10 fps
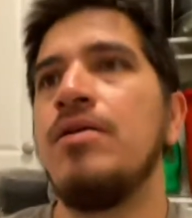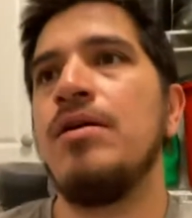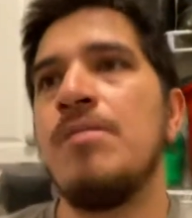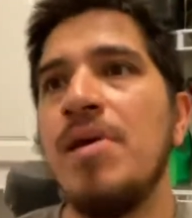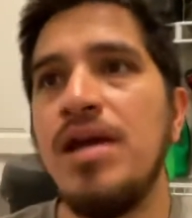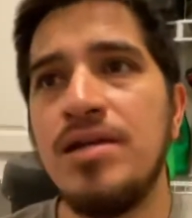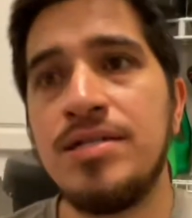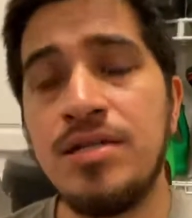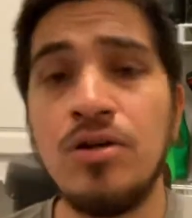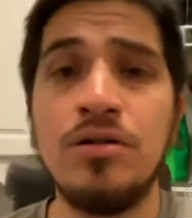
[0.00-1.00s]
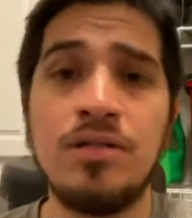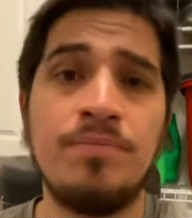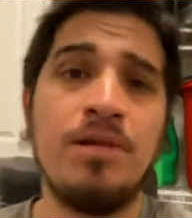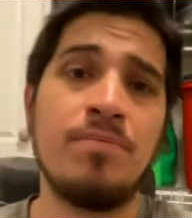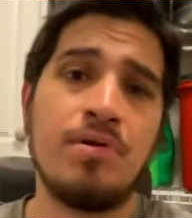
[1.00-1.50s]
it may still
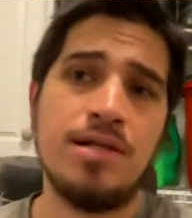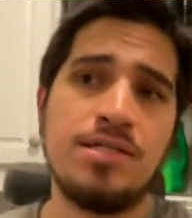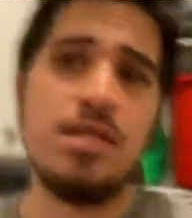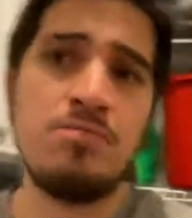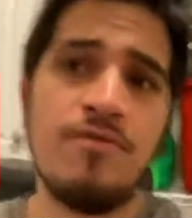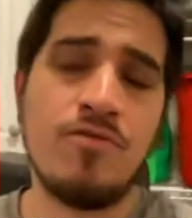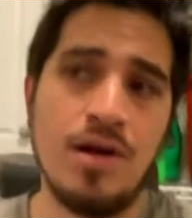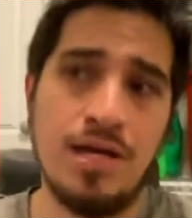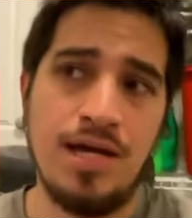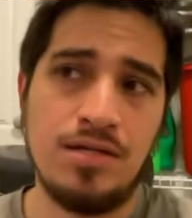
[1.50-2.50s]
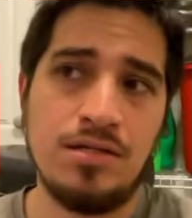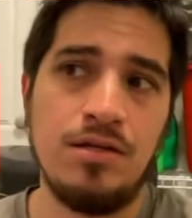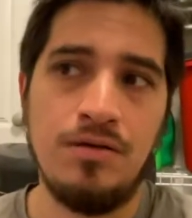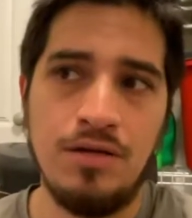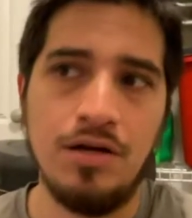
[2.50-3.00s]
be a process before I can
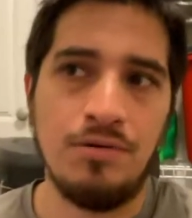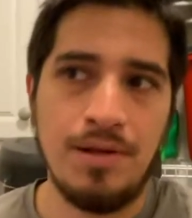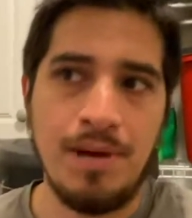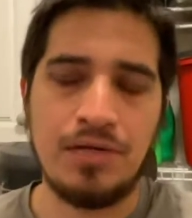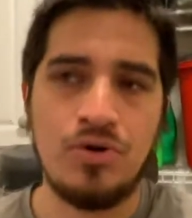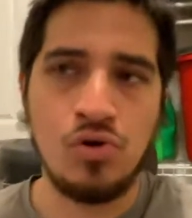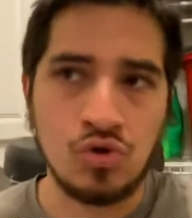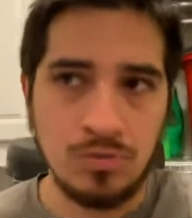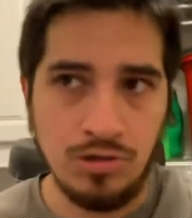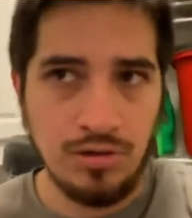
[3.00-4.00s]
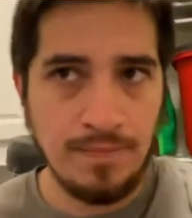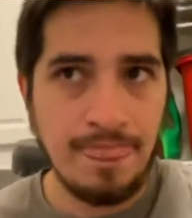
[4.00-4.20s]
actually you know get back to normal.